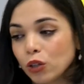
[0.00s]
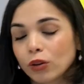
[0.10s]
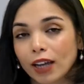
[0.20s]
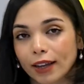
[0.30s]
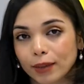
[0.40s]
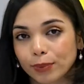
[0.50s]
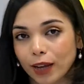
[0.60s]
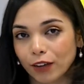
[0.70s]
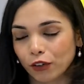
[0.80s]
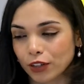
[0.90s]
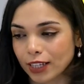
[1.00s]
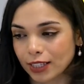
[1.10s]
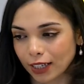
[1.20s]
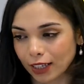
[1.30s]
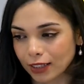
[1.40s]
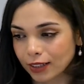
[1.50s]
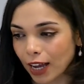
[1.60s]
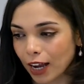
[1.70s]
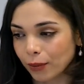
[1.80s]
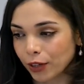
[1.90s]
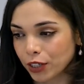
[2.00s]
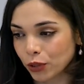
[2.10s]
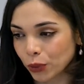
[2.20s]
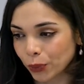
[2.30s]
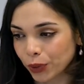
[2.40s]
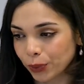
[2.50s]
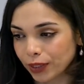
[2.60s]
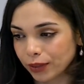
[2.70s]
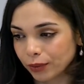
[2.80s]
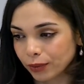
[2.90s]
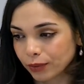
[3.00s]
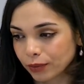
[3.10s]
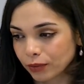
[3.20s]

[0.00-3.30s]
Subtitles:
You can apply for the second time, there is no problem.